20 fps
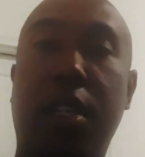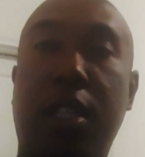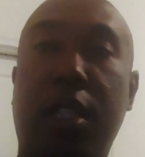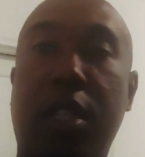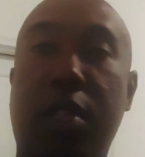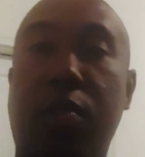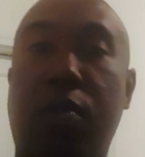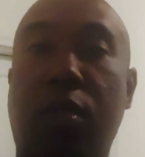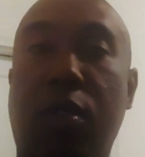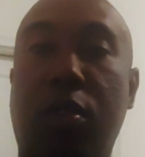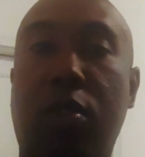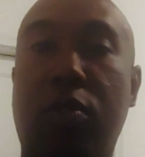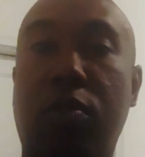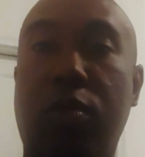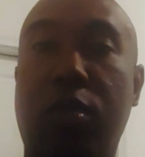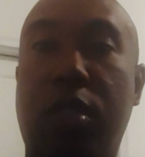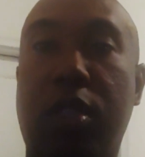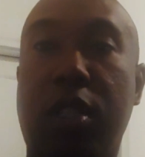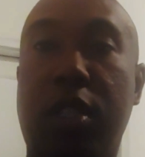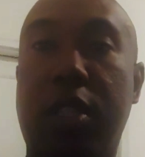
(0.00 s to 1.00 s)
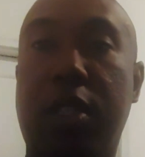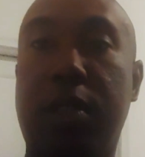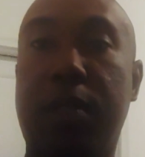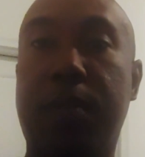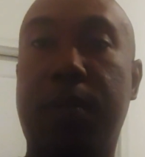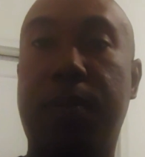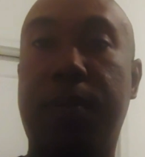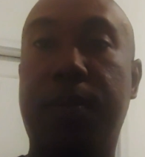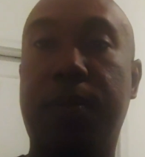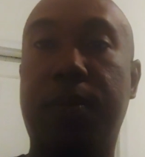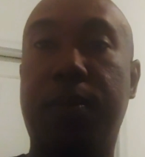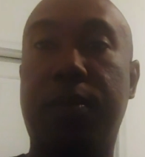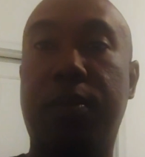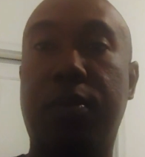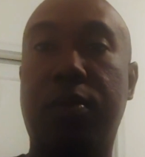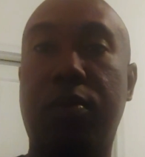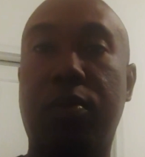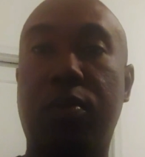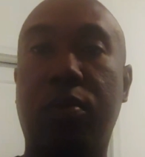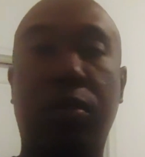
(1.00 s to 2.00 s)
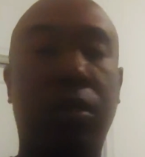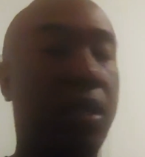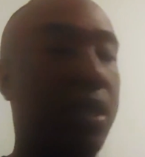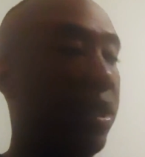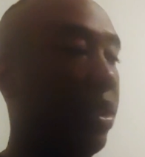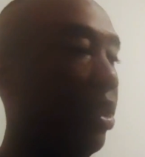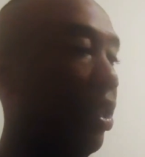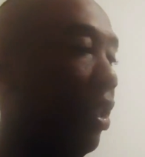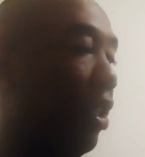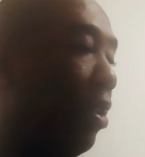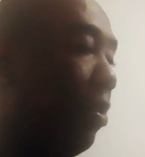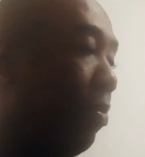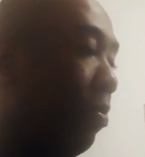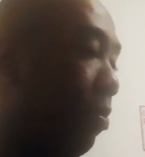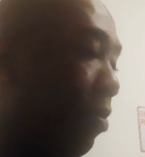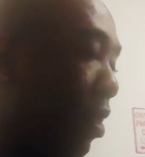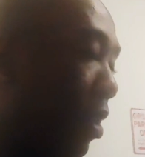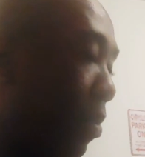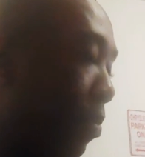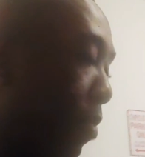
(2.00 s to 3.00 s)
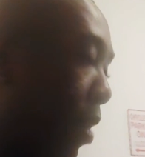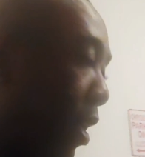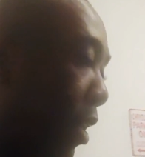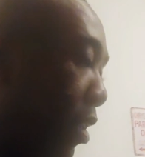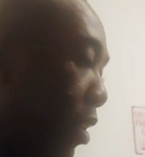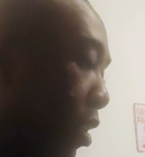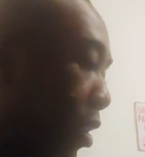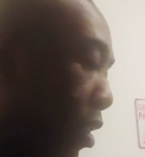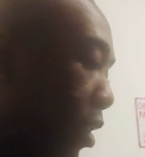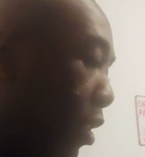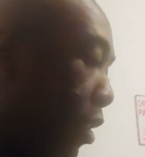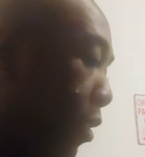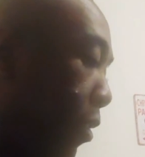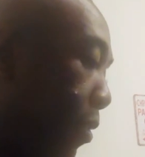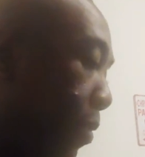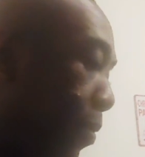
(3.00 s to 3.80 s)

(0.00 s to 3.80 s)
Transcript: it works with the the chip and basically